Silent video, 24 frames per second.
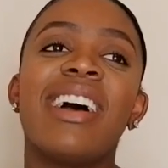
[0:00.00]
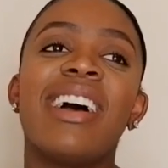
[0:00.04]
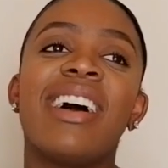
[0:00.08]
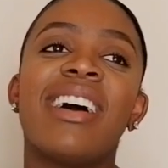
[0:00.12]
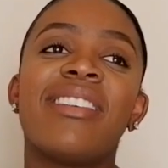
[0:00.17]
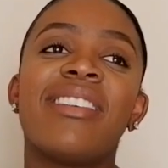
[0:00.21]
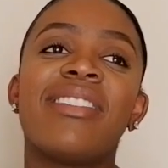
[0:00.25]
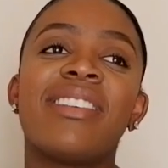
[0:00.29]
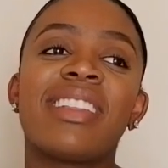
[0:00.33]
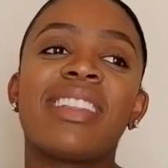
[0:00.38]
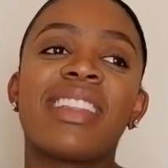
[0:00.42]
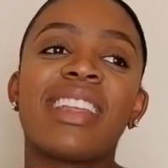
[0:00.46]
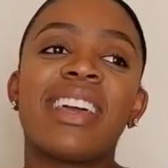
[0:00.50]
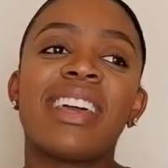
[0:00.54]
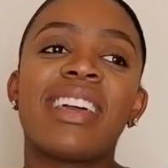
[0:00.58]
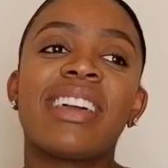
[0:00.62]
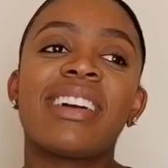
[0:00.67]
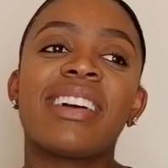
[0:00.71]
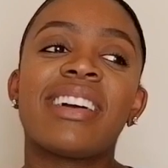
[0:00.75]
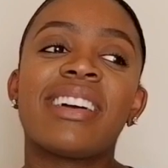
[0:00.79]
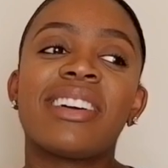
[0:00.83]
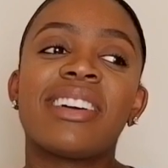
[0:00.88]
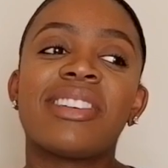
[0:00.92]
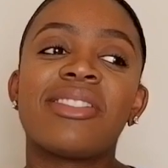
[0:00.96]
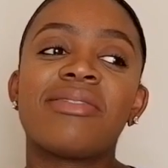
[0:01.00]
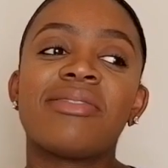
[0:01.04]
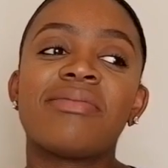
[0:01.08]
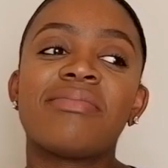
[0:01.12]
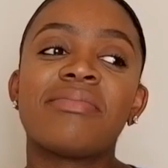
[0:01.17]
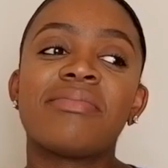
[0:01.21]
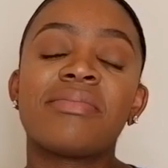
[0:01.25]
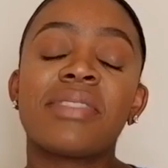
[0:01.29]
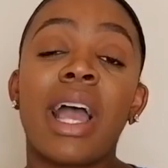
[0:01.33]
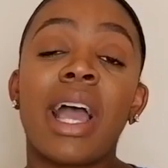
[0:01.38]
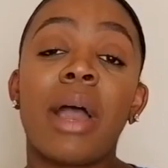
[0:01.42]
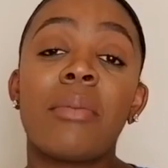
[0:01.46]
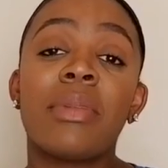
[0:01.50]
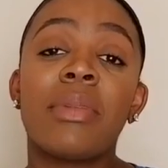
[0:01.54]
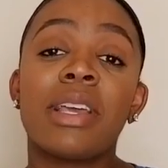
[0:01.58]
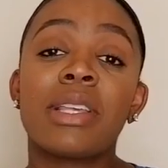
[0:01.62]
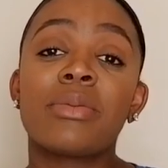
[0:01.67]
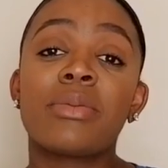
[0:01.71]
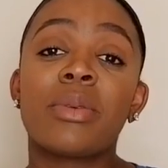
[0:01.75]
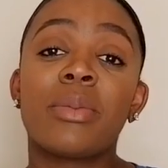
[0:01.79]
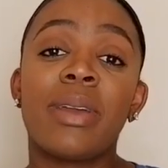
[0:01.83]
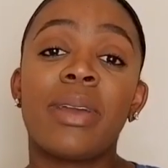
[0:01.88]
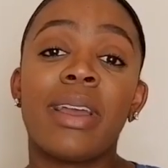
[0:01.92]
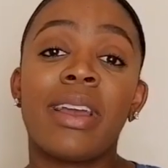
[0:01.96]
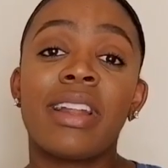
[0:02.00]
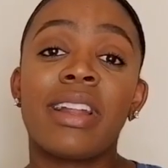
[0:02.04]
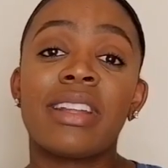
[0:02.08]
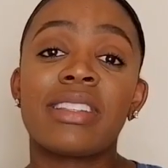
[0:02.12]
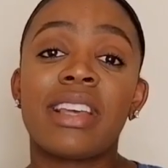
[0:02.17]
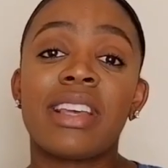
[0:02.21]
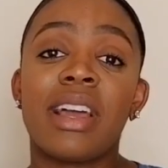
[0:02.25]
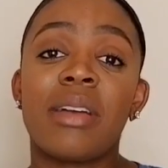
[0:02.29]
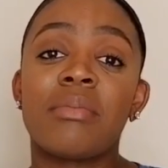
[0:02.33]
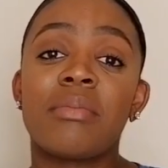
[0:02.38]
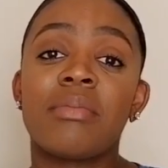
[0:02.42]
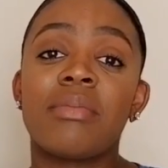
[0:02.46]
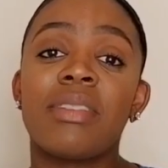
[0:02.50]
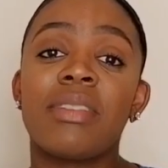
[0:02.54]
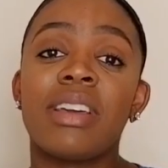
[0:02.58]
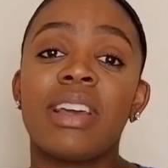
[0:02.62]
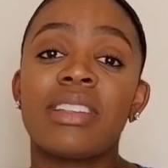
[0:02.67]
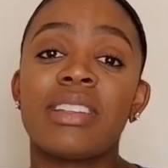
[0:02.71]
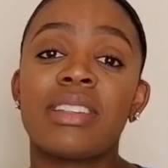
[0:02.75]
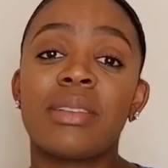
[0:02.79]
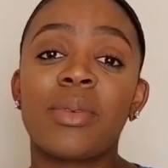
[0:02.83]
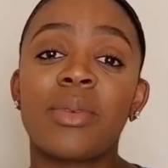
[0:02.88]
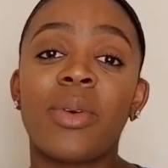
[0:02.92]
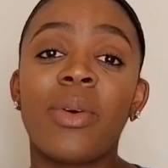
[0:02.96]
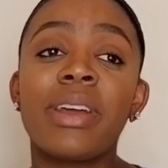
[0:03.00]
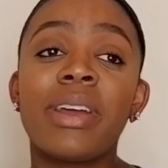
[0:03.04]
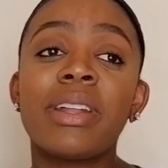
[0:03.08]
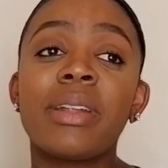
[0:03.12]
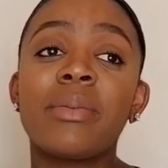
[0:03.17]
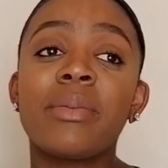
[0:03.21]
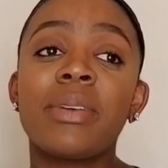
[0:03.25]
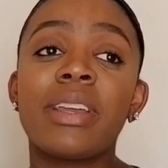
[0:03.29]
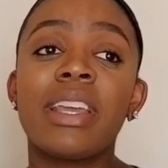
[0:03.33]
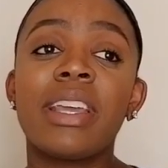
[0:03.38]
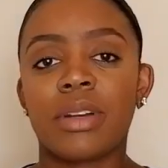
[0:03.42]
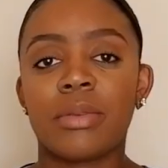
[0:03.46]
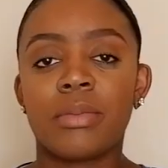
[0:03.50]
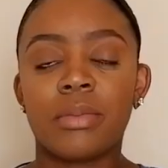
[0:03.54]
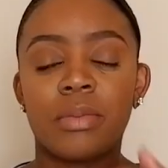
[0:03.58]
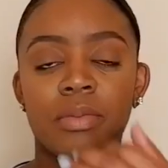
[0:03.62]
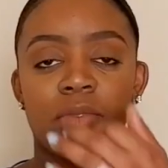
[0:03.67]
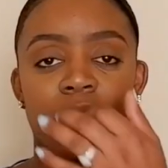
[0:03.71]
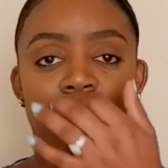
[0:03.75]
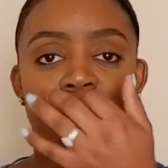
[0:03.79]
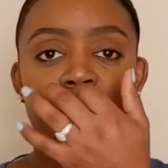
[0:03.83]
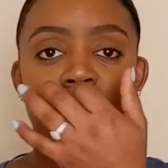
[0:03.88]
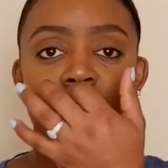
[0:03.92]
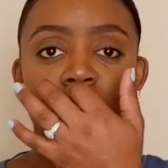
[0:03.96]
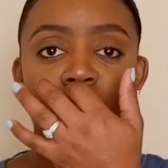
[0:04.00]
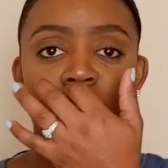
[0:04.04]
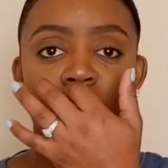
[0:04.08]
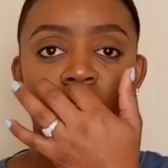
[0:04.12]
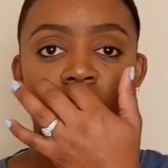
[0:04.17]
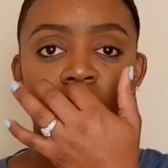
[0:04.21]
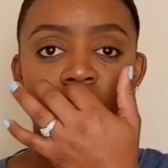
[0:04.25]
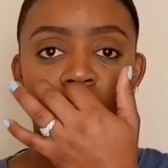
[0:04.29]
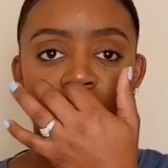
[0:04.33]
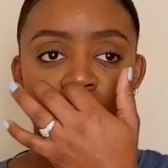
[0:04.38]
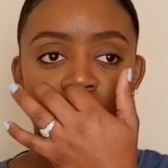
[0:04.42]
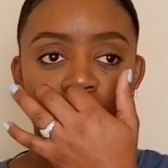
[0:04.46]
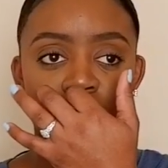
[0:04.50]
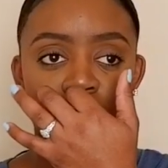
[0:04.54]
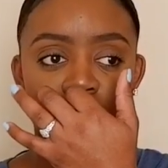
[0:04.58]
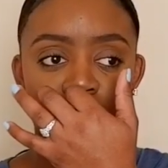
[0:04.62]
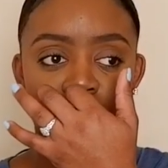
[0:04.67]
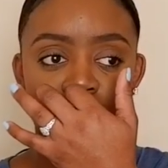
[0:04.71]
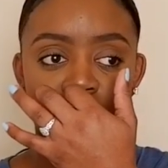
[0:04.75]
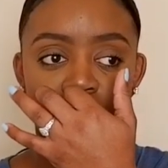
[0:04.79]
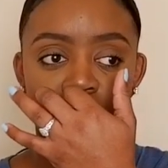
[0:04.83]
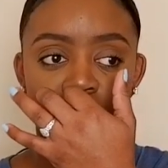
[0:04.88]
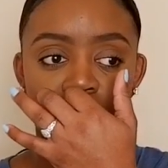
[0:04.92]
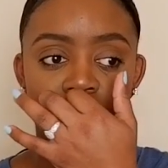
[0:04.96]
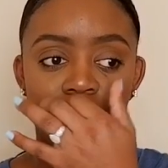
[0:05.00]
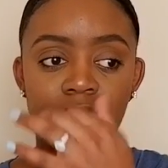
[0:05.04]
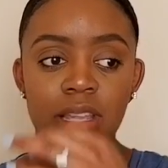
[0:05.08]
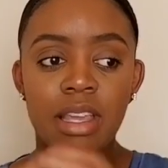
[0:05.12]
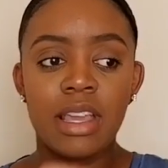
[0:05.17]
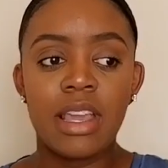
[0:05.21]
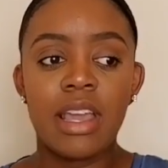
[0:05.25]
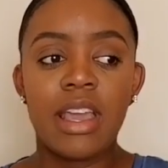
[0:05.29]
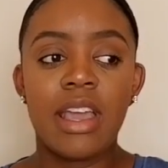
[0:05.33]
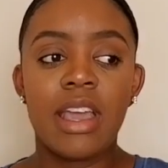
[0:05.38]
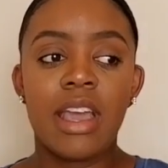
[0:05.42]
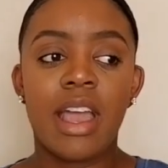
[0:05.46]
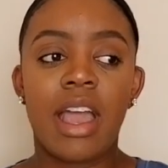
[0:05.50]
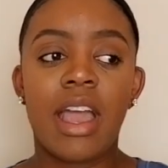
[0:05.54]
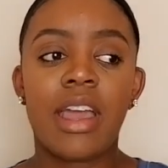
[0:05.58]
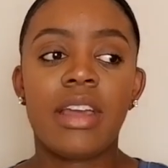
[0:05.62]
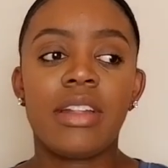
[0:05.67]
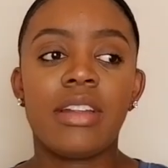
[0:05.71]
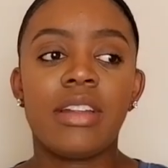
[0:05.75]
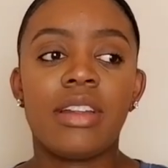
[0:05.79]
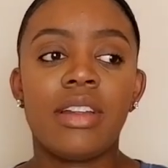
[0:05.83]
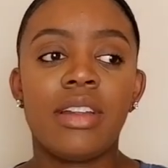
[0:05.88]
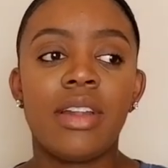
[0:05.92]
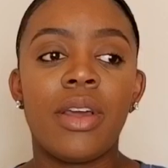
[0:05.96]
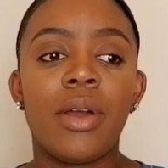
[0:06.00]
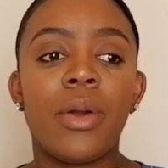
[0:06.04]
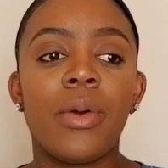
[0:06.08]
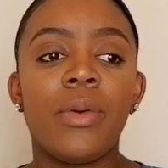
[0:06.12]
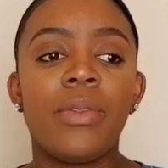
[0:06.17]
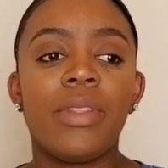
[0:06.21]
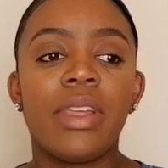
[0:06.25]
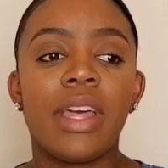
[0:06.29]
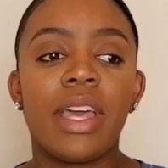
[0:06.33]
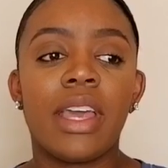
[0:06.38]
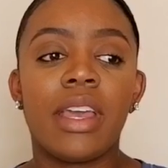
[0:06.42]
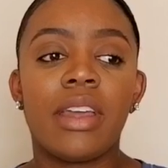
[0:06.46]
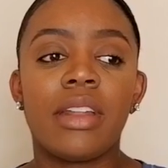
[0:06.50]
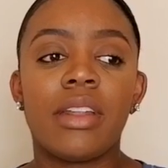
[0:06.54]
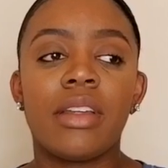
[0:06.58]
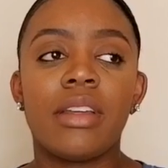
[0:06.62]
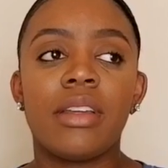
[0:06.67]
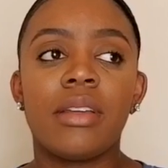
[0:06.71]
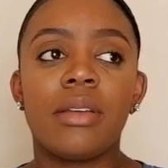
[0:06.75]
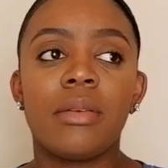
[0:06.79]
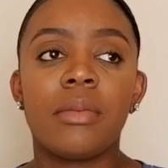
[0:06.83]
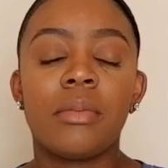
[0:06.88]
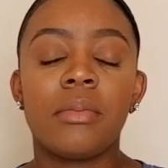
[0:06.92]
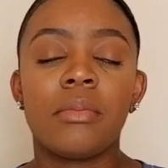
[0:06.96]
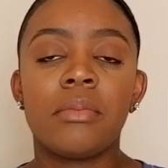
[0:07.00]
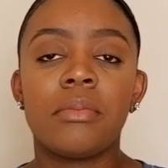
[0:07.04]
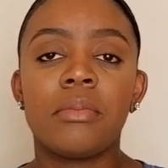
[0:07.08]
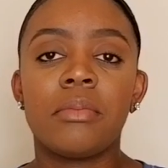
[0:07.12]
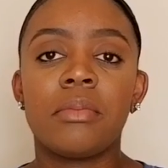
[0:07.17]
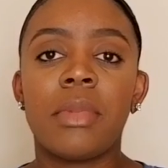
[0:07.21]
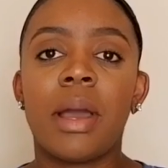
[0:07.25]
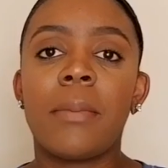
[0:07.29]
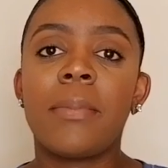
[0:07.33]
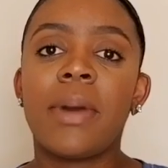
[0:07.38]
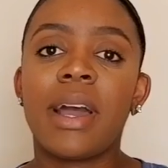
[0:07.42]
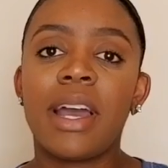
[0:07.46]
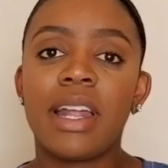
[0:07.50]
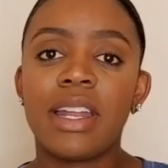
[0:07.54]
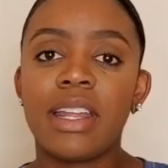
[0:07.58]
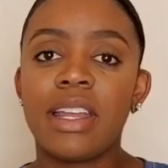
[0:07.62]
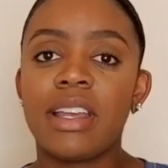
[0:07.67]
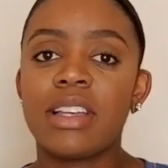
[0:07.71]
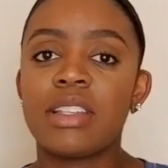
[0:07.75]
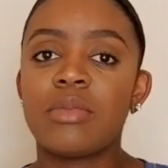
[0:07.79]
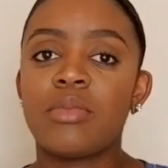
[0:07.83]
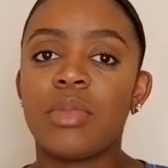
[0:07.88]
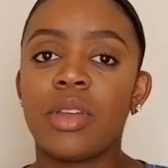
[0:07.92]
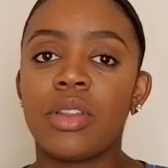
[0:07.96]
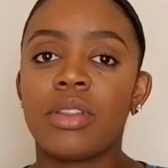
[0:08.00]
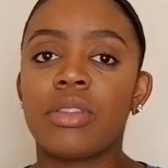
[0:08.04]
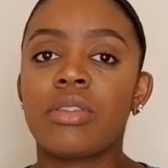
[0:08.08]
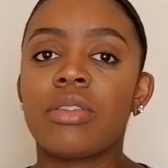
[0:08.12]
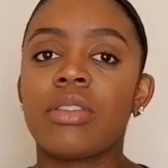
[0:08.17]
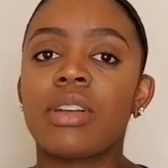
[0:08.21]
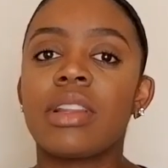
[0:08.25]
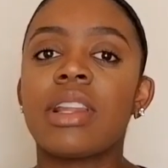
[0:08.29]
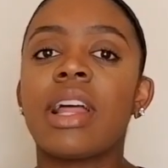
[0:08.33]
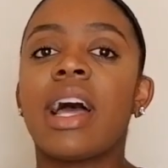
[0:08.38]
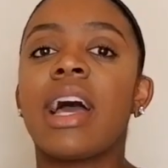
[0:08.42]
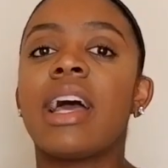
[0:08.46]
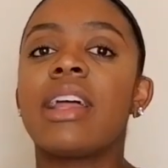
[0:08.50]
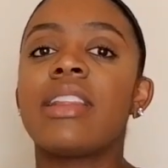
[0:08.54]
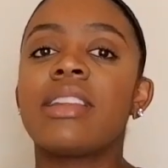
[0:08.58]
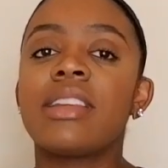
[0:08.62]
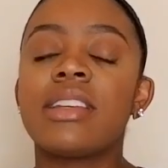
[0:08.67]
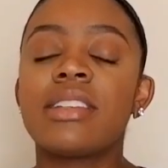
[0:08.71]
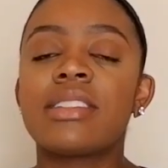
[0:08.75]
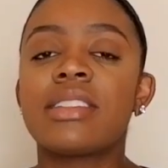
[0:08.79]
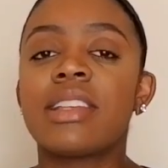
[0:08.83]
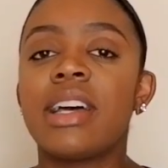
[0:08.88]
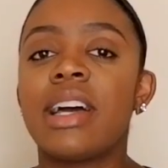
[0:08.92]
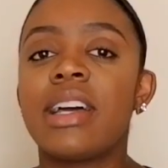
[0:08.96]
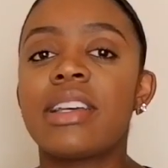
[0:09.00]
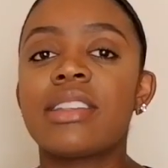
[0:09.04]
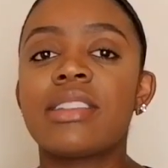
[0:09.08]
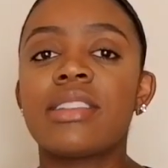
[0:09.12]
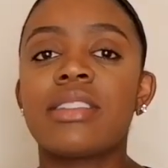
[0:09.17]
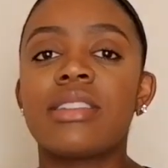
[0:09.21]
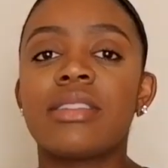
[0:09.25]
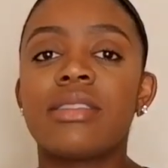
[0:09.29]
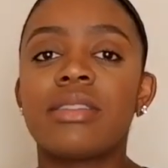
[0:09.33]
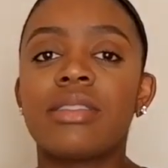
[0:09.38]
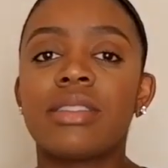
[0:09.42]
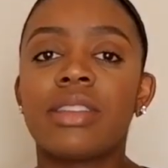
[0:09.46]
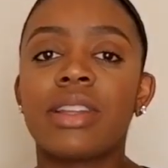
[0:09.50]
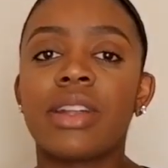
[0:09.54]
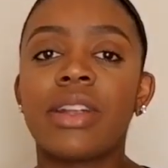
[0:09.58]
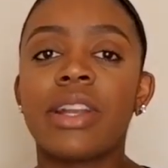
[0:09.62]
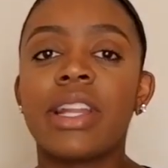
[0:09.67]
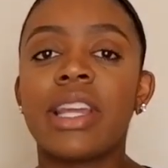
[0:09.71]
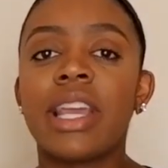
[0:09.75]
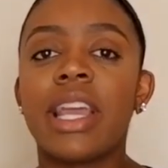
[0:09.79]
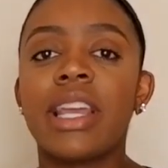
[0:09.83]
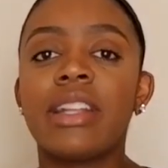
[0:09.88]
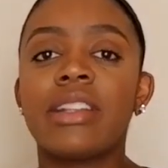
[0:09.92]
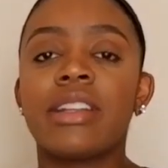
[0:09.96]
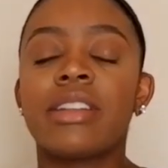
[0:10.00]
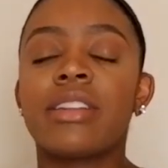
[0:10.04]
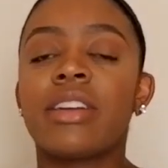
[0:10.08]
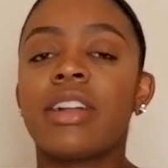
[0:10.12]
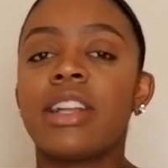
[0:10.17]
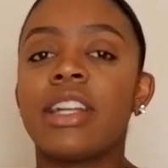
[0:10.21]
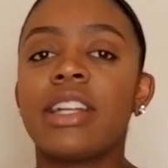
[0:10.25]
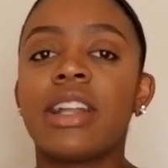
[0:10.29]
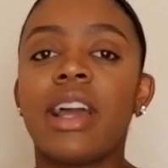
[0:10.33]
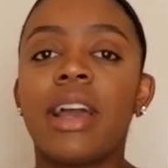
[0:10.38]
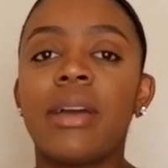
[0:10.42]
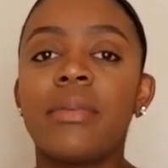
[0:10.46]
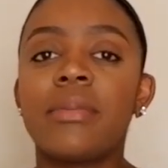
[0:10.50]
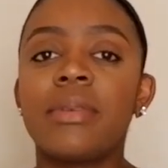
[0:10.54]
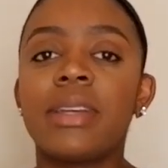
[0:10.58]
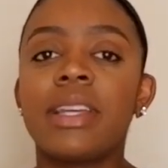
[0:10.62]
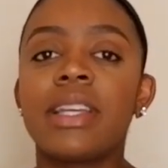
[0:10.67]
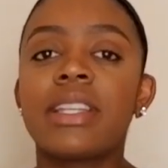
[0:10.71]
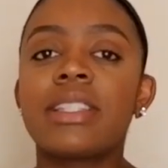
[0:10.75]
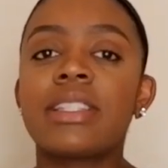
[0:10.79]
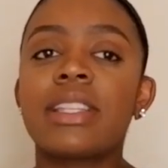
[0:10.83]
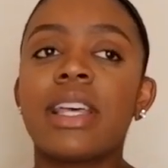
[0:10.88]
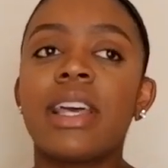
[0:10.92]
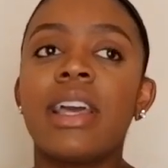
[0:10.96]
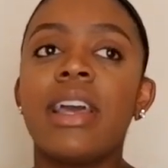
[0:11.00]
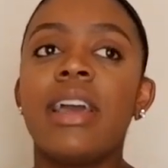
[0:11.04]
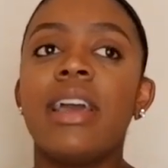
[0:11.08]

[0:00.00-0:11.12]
I feel like I'm as prepared as I'm going to be for postpartum too. Like I know that my body has been through a lot these last 38 to 39 weeks,